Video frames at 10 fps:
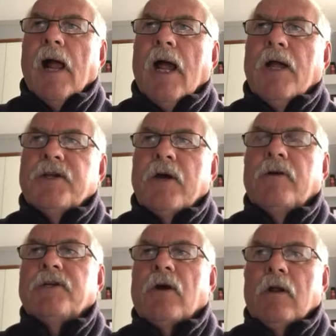and so
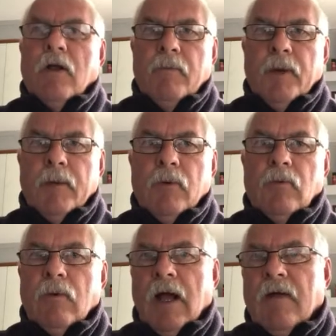he's got a lot of
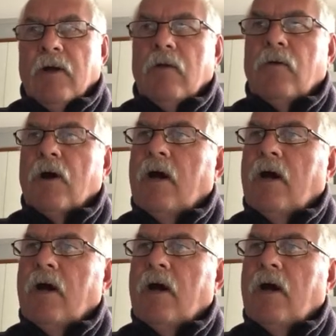people having a look